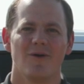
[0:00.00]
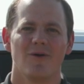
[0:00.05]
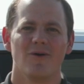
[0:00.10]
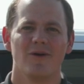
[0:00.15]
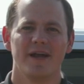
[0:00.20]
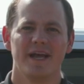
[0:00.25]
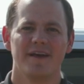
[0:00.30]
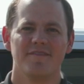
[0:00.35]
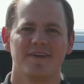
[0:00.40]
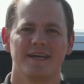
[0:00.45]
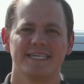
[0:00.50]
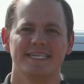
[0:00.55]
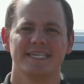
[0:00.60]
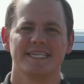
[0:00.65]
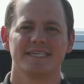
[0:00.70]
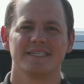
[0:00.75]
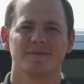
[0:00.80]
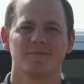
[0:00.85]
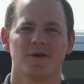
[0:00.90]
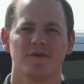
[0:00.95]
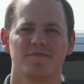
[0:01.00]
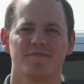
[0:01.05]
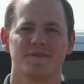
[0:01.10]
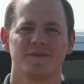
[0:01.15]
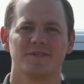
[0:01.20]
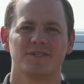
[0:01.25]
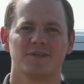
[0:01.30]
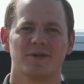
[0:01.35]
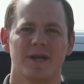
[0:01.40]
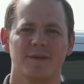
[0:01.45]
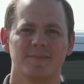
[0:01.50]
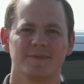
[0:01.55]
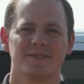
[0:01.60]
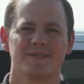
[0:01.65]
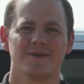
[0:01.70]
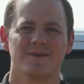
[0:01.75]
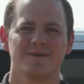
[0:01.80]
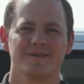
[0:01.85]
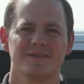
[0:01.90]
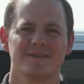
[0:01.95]
or have ideas about future
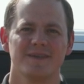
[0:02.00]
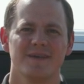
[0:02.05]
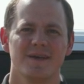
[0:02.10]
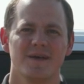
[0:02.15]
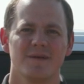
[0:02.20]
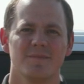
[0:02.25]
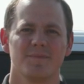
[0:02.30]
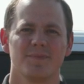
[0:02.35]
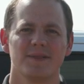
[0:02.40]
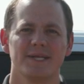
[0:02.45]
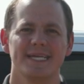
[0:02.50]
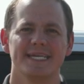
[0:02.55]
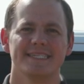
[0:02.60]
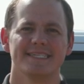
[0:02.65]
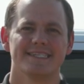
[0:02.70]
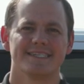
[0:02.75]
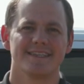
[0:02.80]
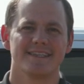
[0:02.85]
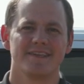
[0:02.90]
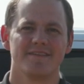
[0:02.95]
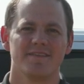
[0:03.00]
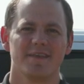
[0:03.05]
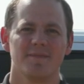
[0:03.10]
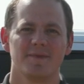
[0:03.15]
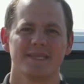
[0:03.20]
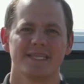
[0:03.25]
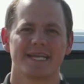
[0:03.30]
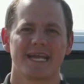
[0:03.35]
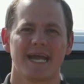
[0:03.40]
episodes, please leave them in the